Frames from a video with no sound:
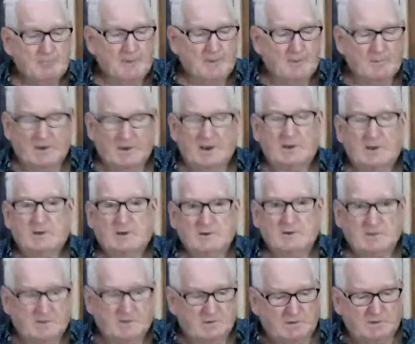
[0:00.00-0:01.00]
But our
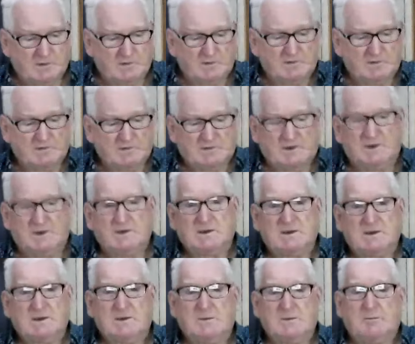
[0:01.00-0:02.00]
constitution says
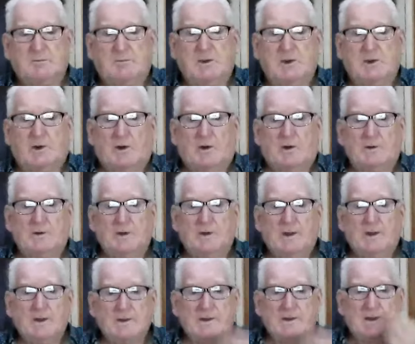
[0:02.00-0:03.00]
it is beyond
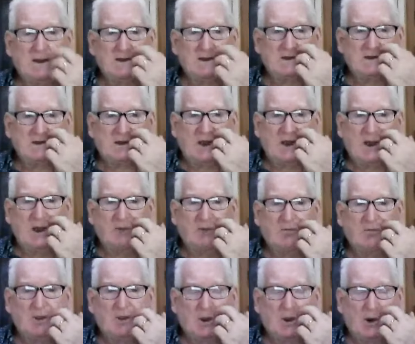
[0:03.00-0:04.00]
the legislative
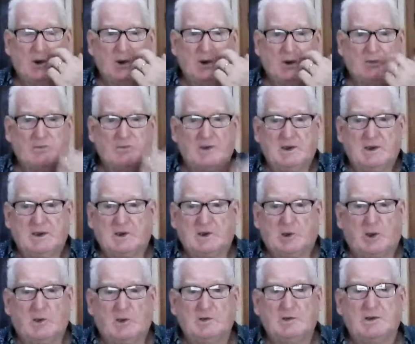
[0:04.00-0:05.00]
authority of any
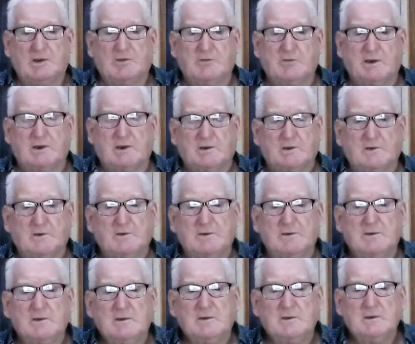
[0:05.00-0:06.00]
colony of England
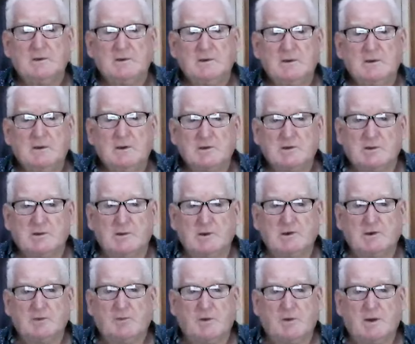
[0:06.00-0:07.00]
to
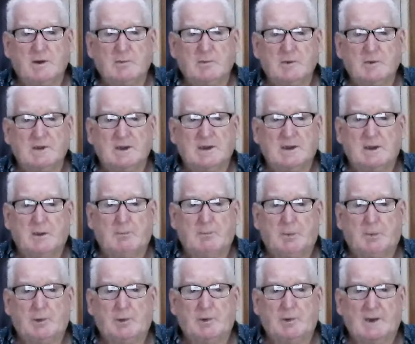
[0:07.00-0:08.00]
interfere with any
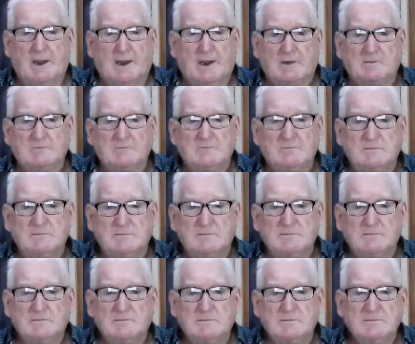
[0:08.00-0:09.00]
imperial act.
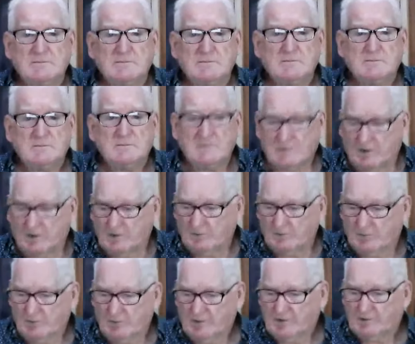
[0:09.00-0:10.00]
So you
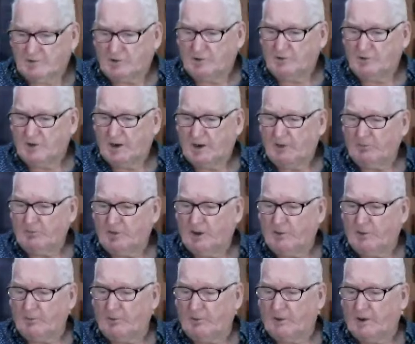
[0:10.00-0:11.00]
really don't have
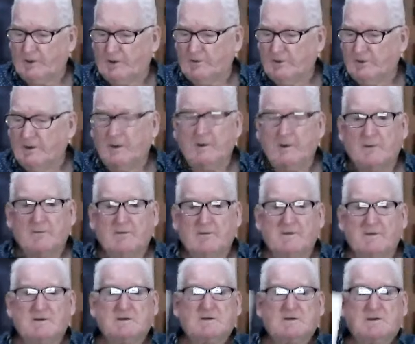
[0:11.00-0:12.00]
that right.
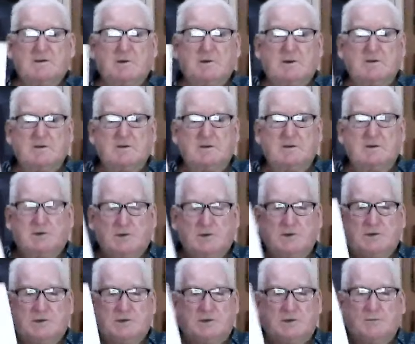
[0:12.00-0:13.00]
This is the
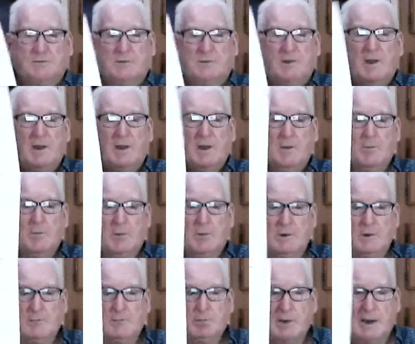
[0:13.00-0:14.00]
constitution put
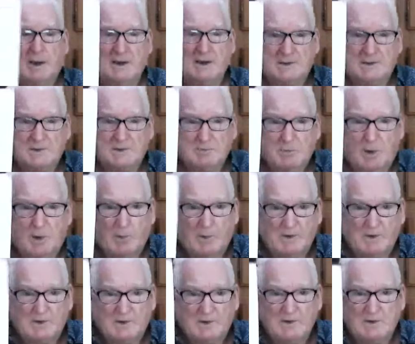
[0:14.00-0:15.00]
in place by
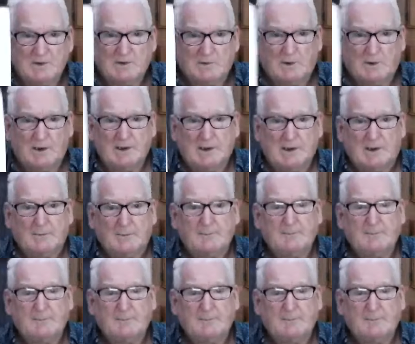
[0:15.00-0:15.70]
Western Australia